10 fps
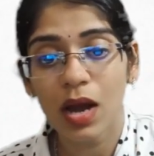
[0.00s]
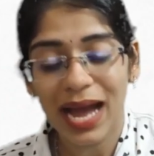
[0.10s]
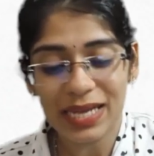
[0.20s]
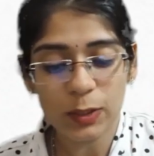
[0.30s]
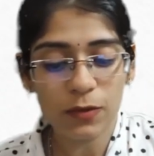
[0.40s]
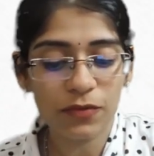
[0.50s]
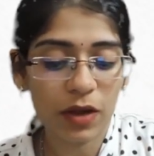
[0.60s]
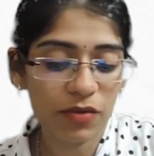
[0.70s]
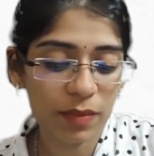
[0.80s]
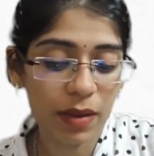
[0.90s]
As of
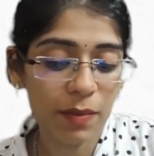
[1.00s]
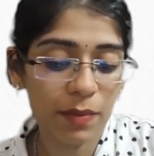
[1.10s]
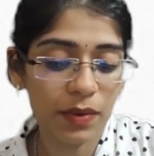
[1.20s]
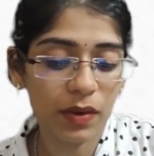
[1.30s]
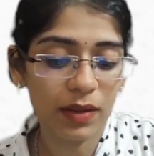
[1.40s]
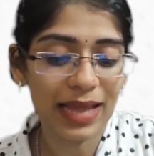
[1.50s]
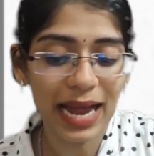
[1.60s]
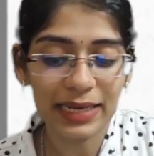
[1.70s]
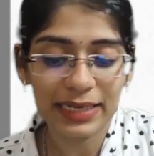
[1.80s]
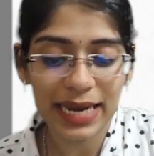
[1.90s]
now, remember
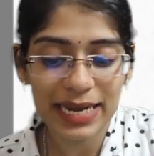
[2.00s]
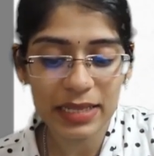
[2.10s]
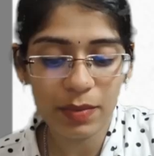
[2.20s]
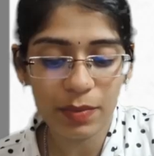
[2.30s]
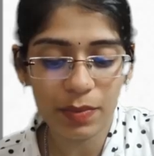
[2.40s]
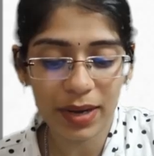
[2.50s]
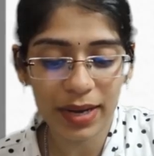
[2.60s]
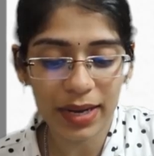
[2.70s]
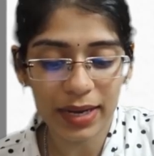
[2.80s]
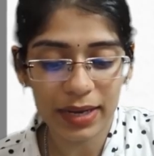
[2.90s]
that in the
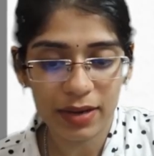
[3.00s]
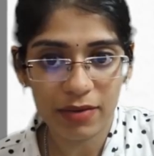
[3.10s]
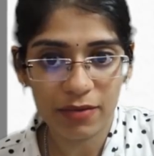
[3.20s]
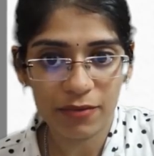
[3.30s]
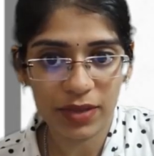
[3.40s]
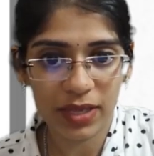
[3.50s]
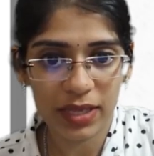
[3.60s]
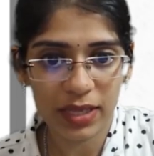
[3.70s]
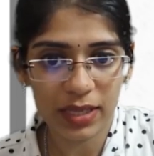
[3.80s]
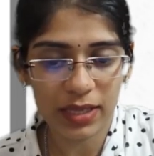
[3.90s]
brain,
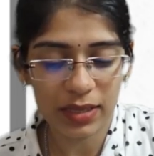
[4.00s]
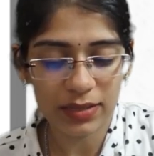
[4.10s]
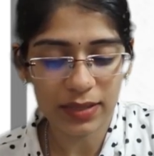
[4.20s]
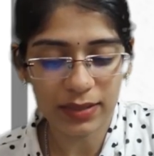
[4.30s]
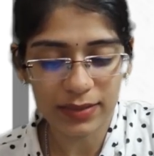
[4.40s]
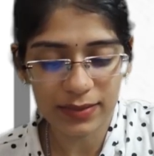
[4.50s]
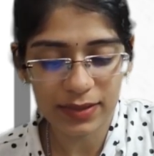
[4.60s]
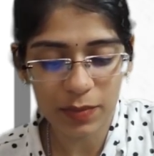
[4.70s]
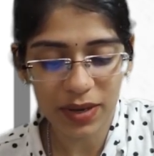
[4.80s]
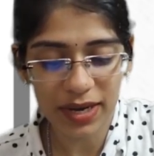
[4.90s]
this is
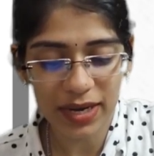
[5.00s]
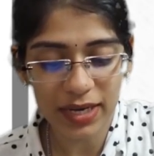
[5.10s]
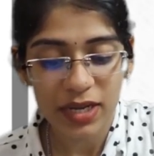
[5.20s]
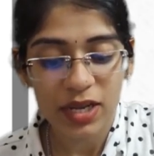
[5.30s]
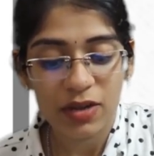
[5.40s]
the brain,